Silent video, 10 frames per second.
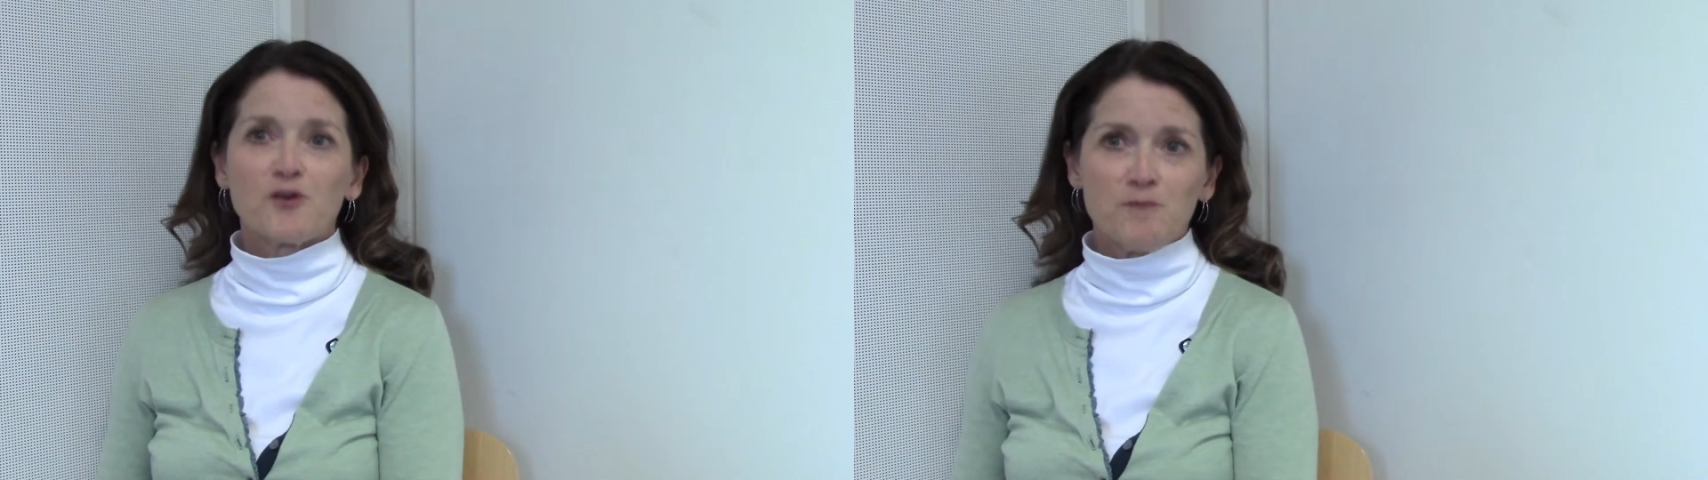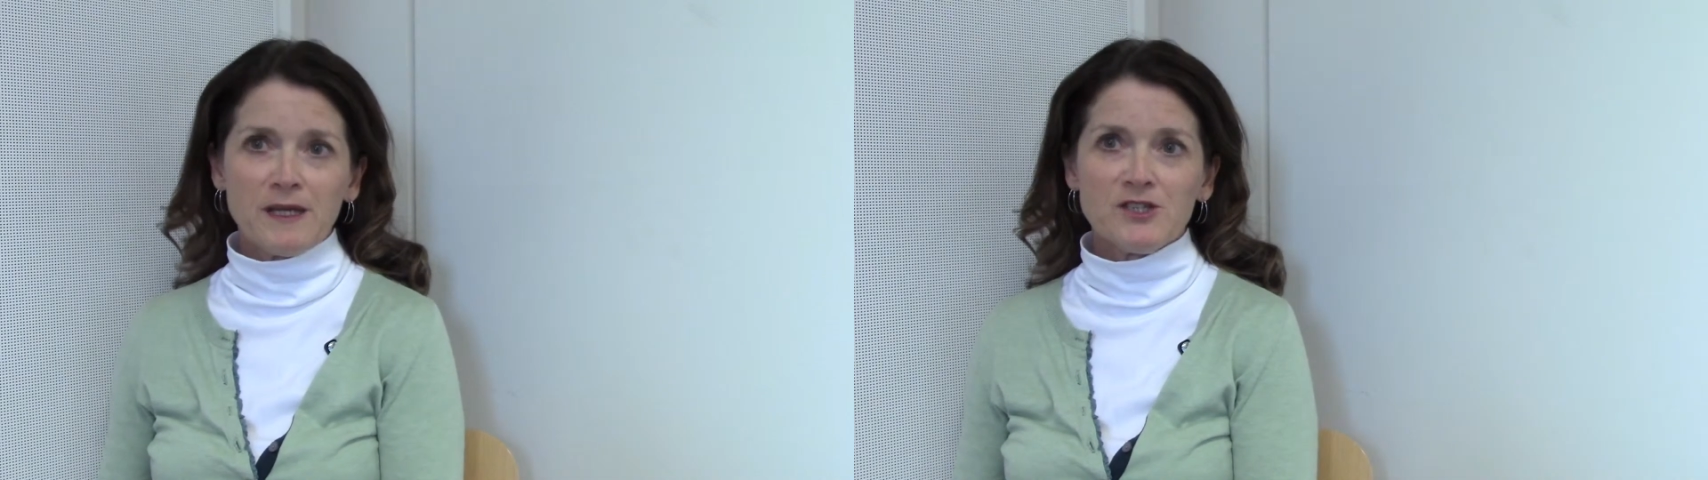
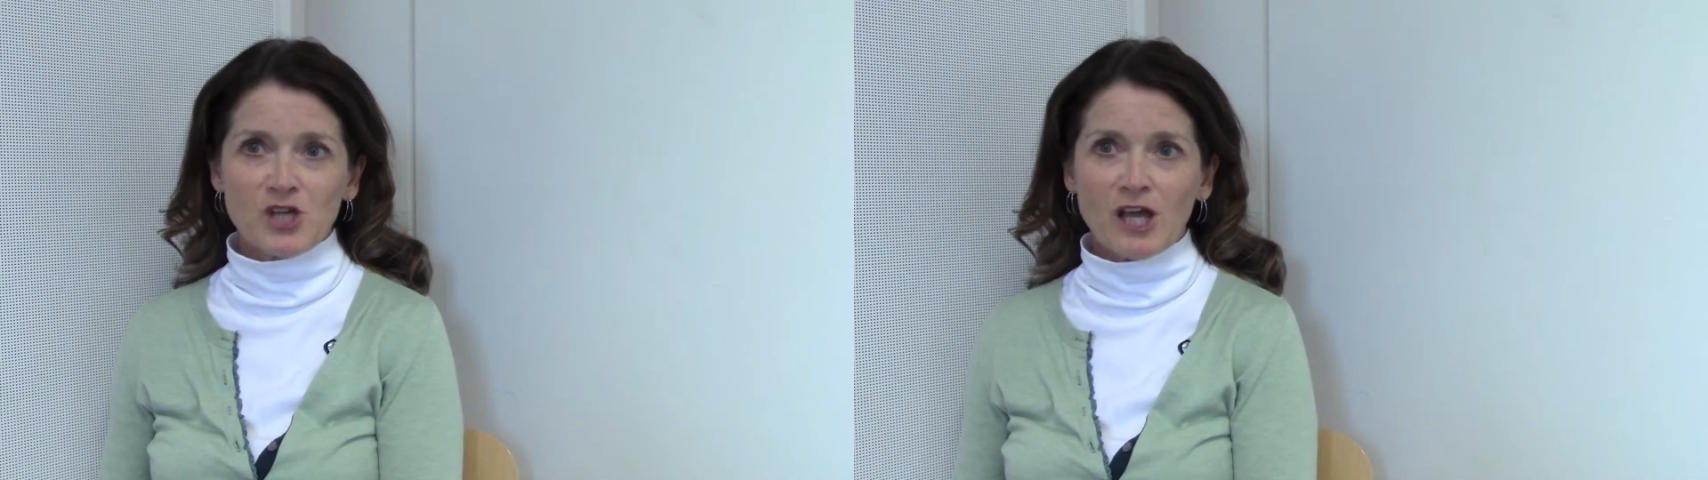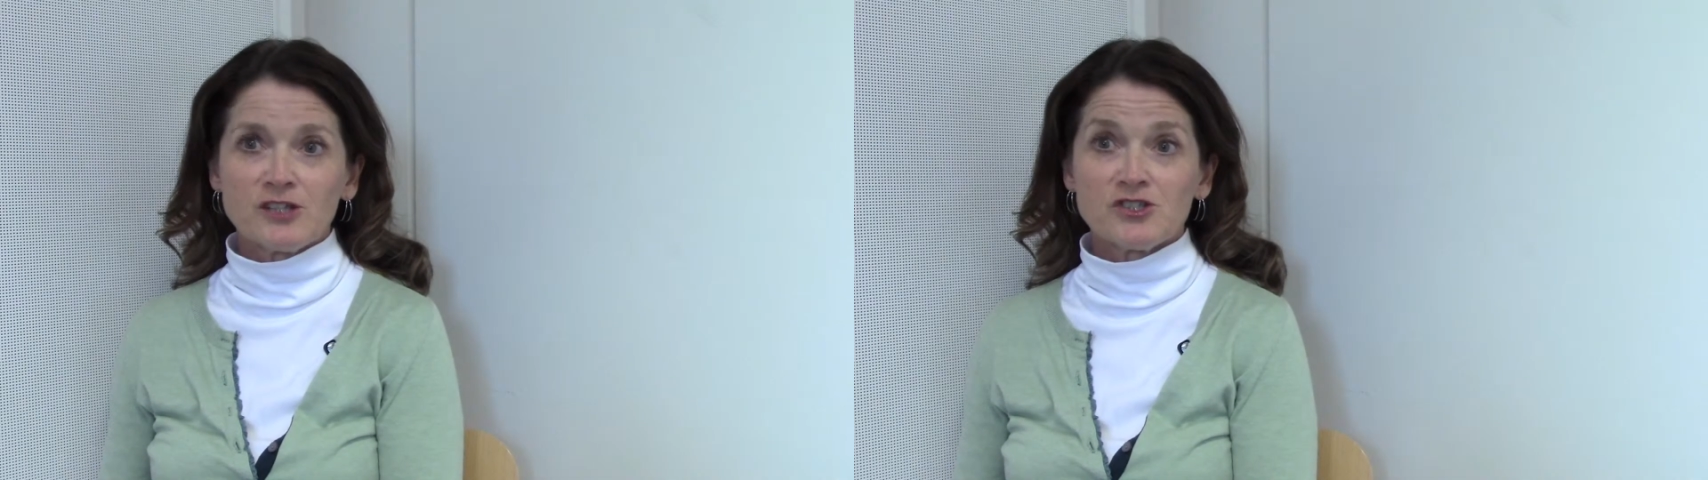big
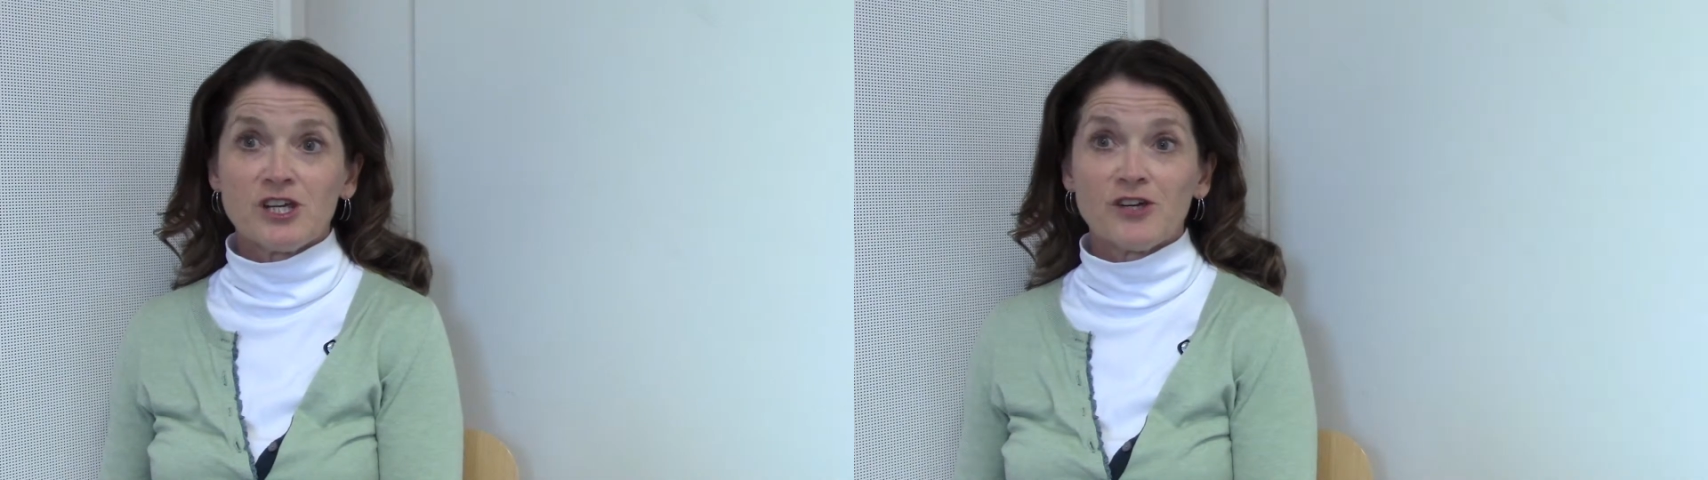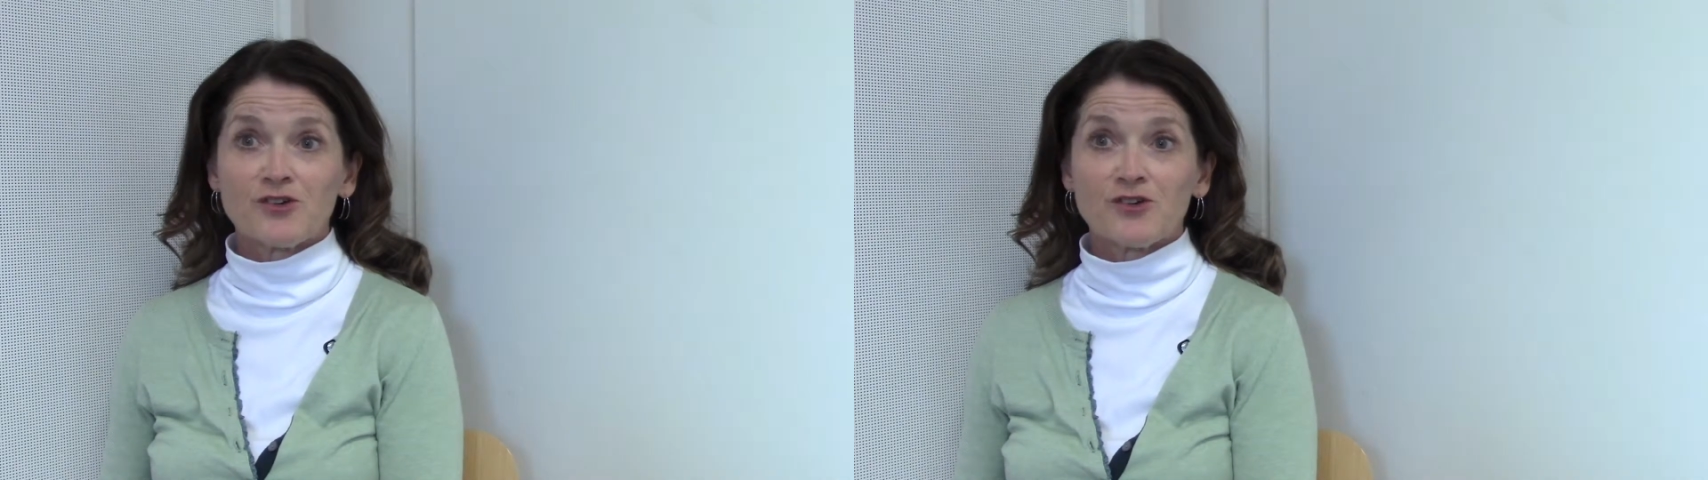challenge here